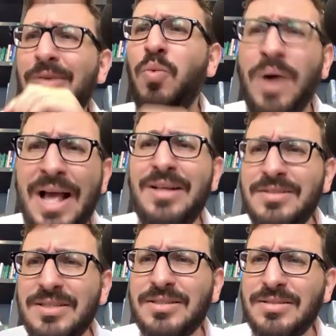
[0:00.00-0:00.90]

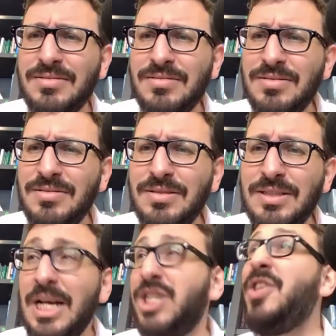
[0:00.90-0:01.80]
wells
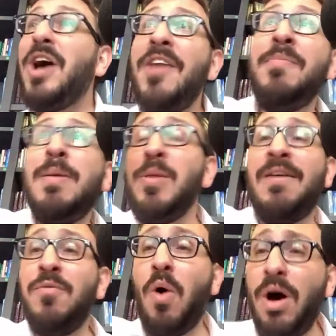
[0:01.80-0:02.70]
so that other people
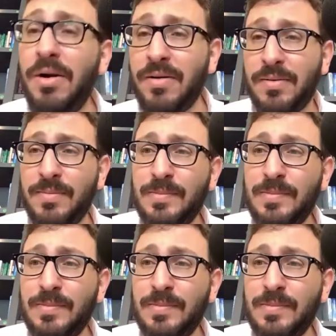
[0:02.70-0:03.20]
have water.